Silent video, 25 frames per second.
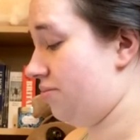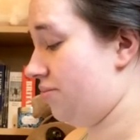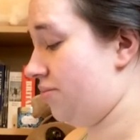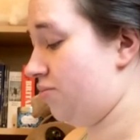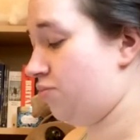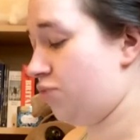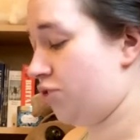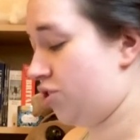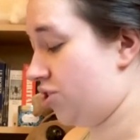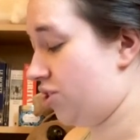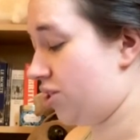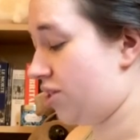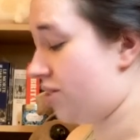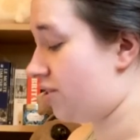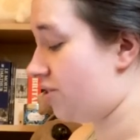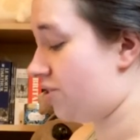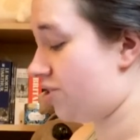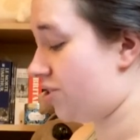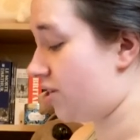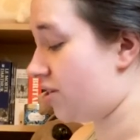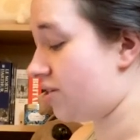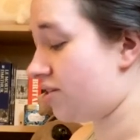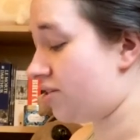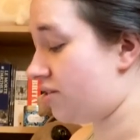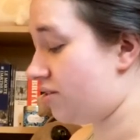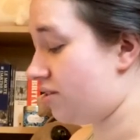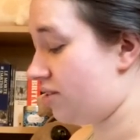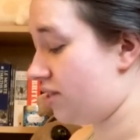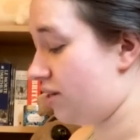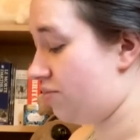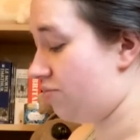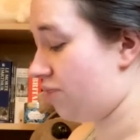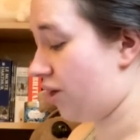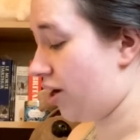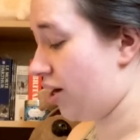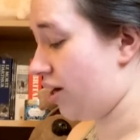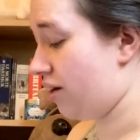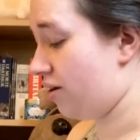Which doesn't
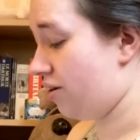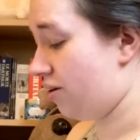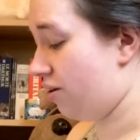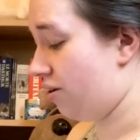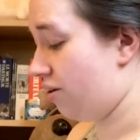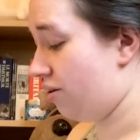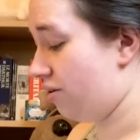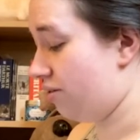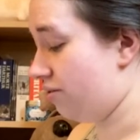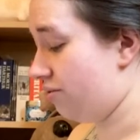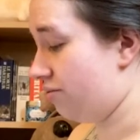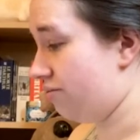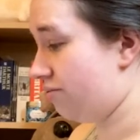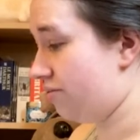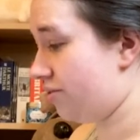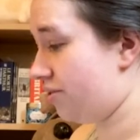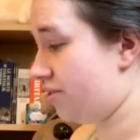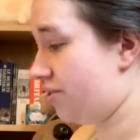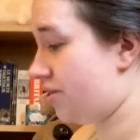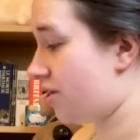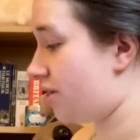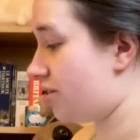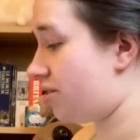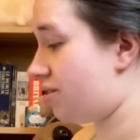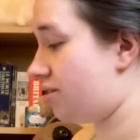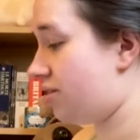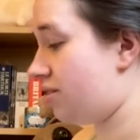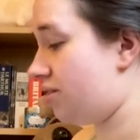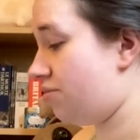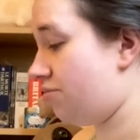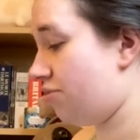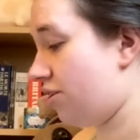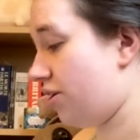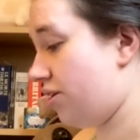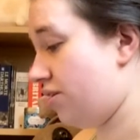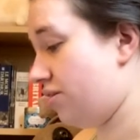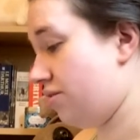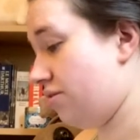seem right at all. Doesn't seem
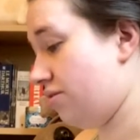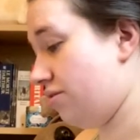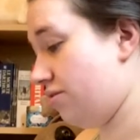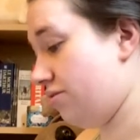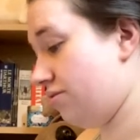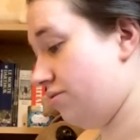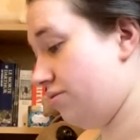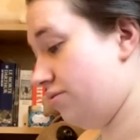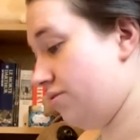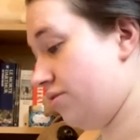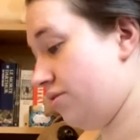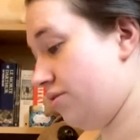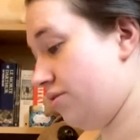right at all.